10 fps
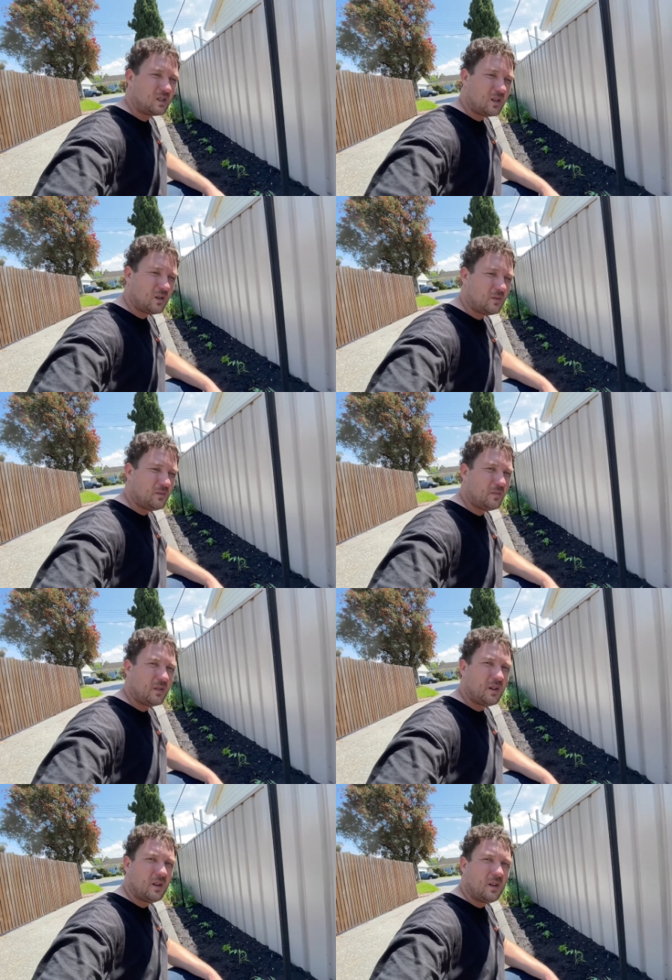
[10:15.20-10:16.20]
down.
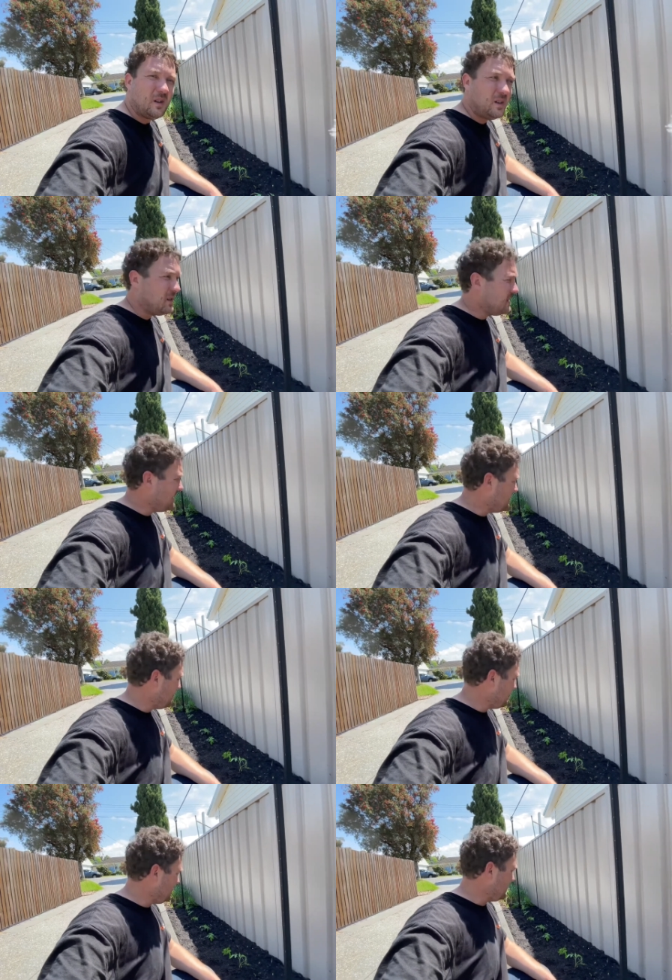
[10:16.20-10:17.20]

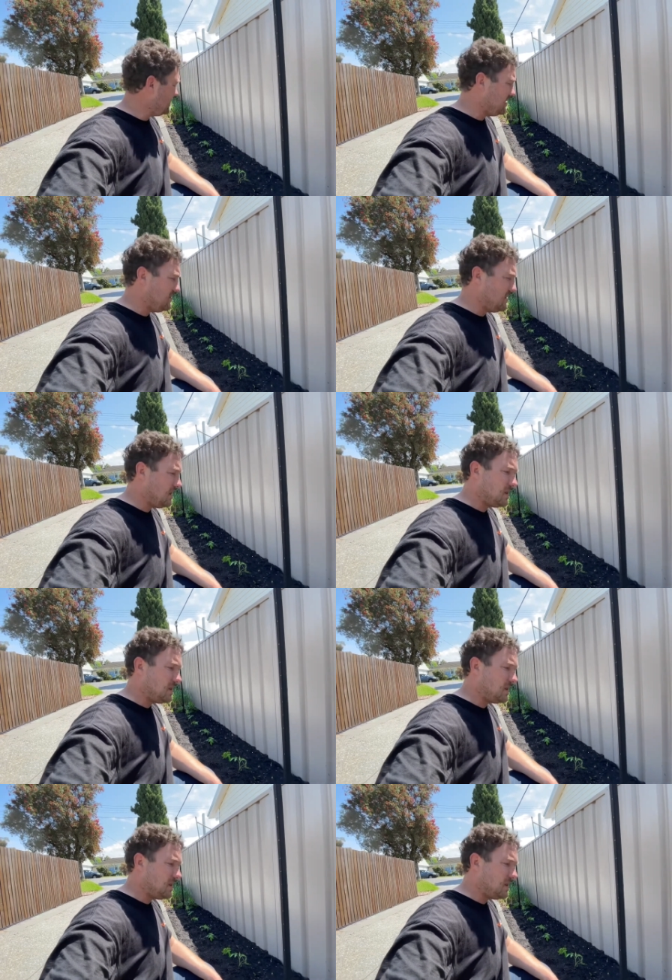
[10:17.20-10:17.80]
Yeah, and with that